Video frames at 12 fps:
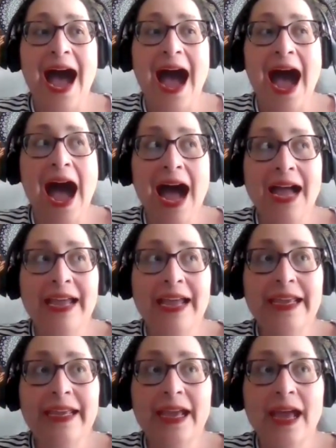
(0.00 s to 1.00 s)

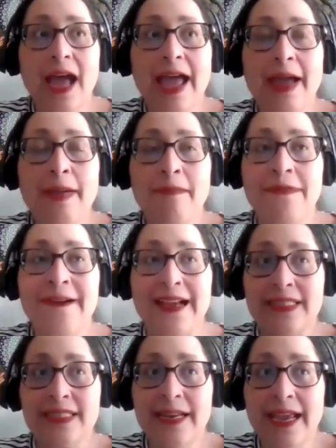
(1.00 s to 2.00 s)
I am
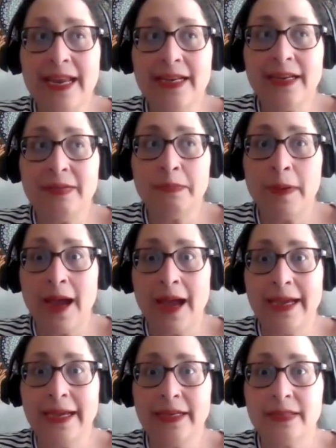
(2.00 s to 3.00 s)
fascinated
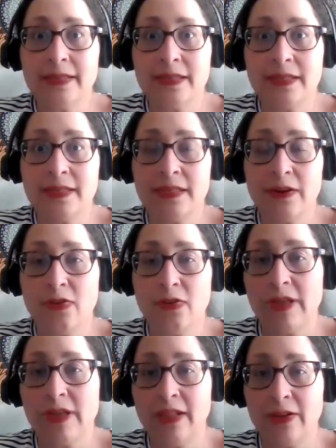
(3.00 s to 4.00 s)
by serial
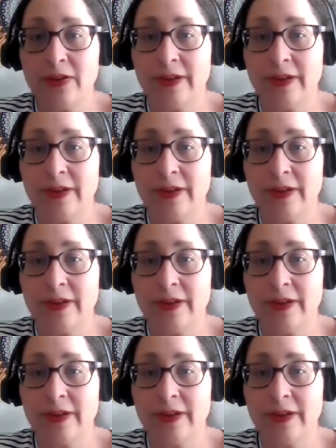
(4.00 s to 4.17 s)
killer